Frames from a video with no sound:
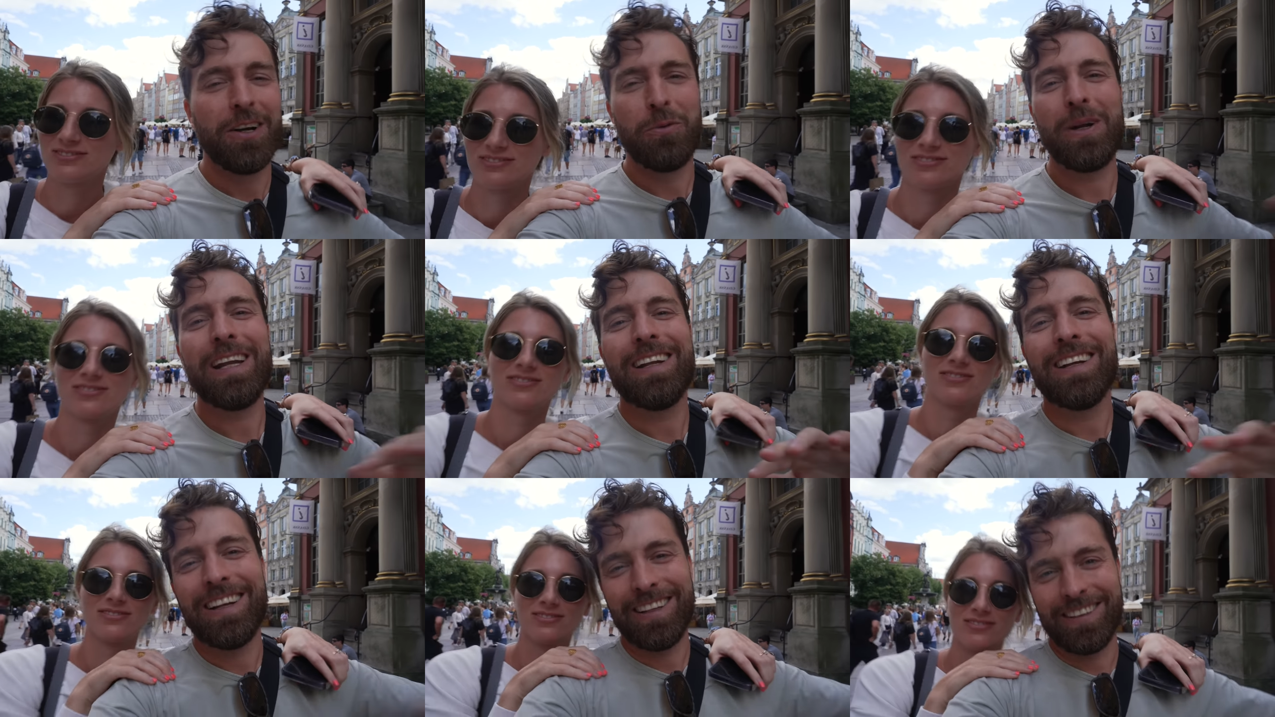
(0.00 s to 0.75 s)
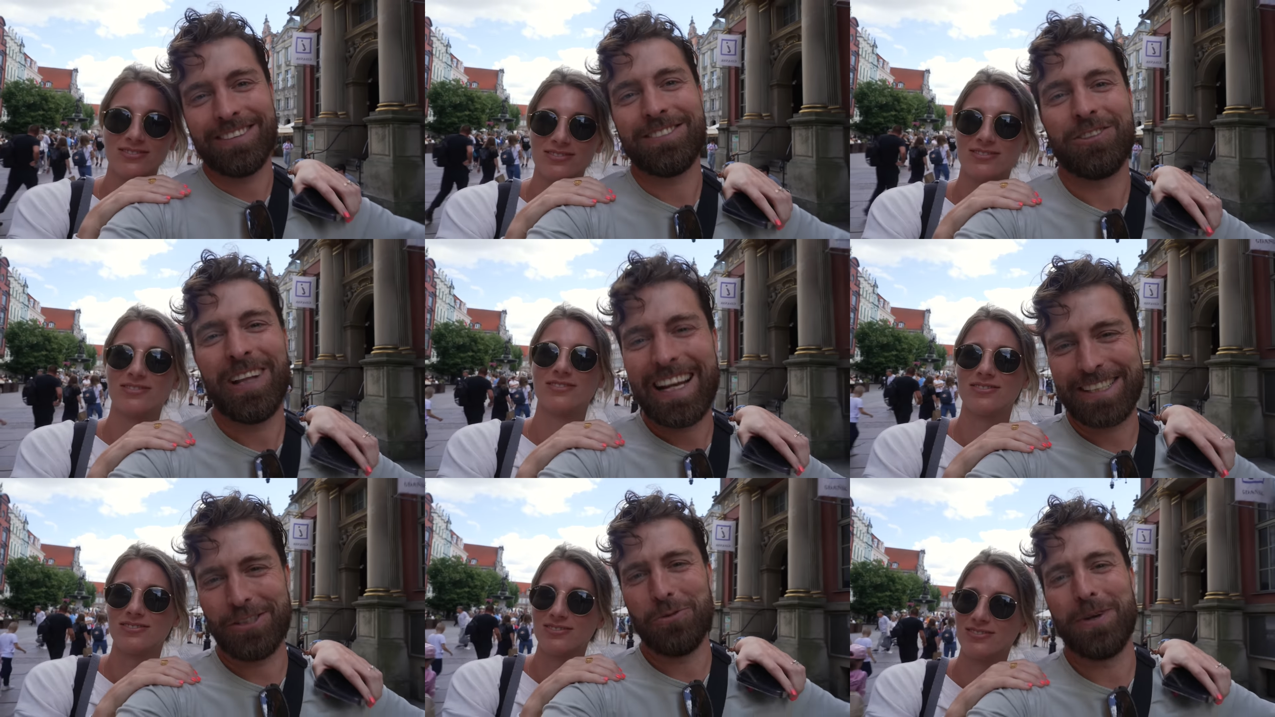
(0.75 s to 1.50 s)
Speaker 1: we need to relax
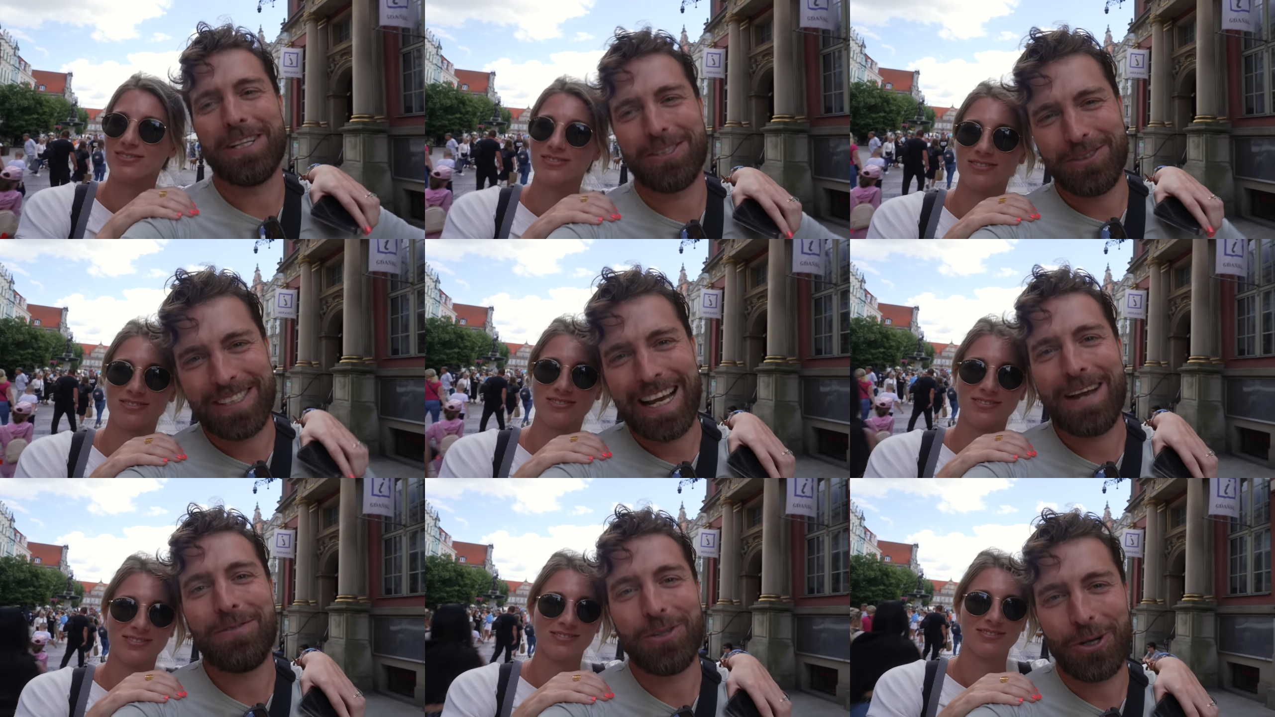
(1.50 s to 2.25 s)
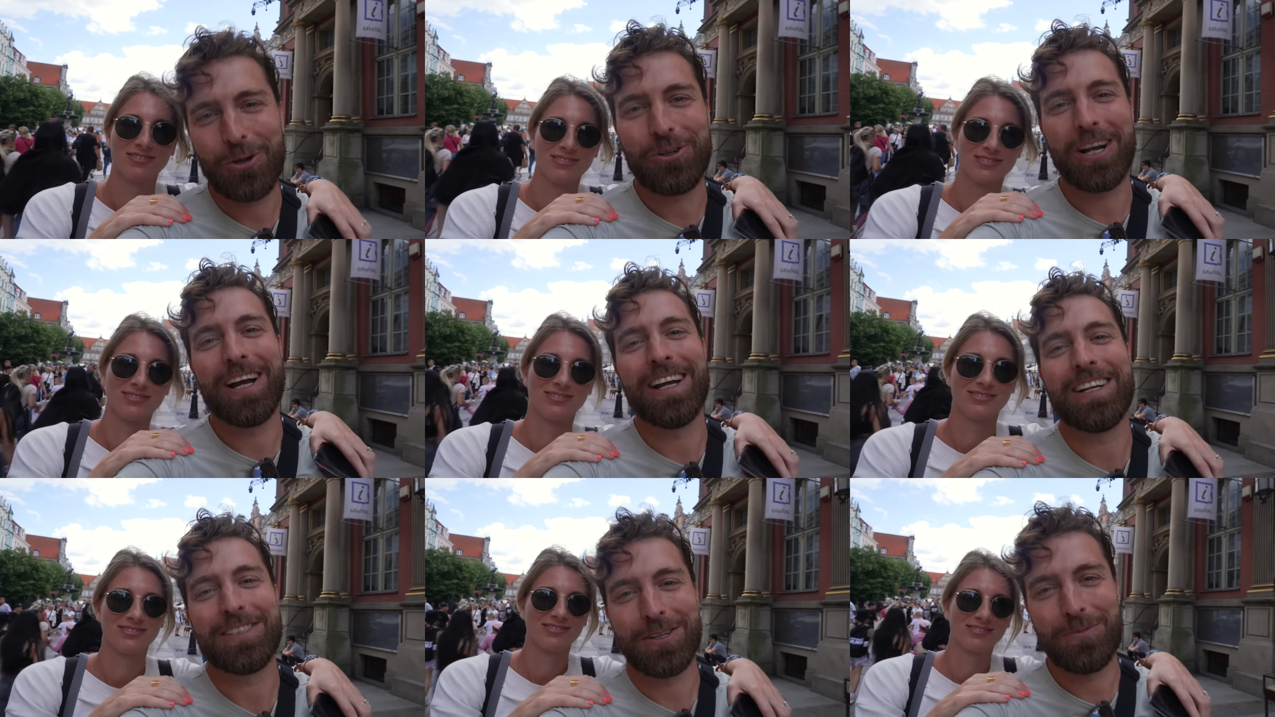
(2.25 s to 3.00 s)
a little bit. So it's time to go
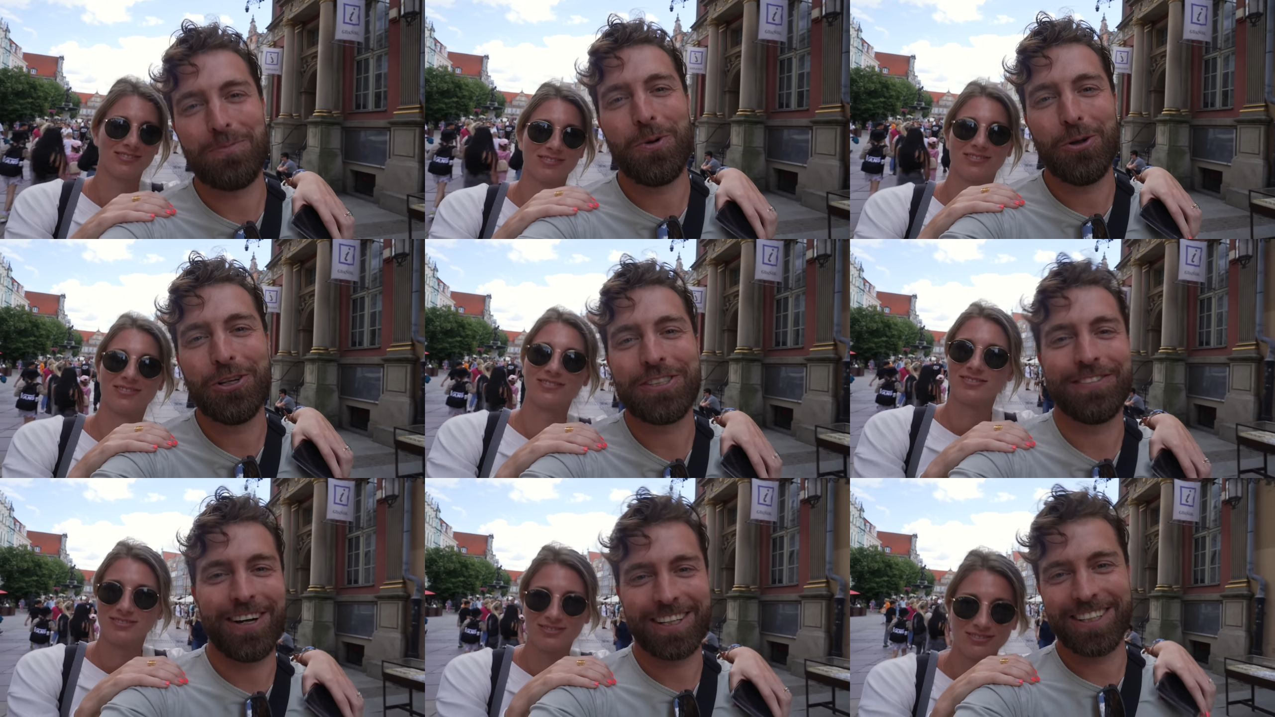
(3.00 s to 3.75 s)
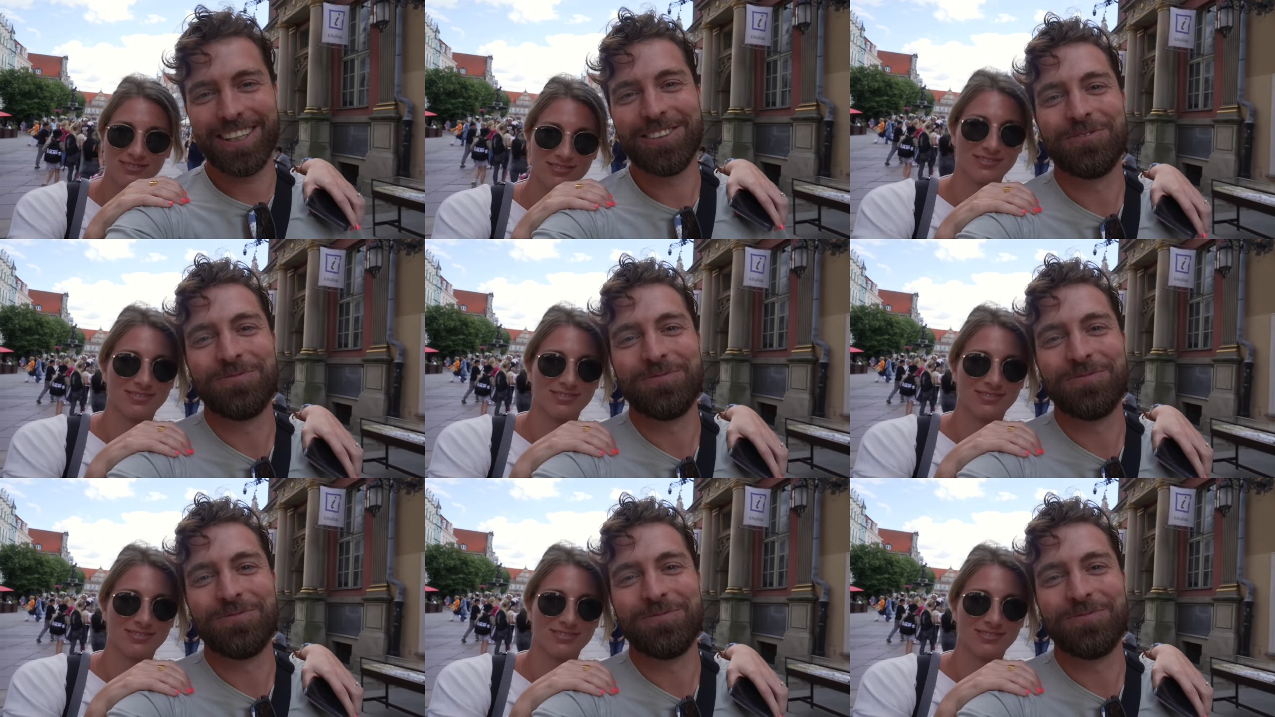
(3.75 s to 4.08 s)
try some Polish vodka.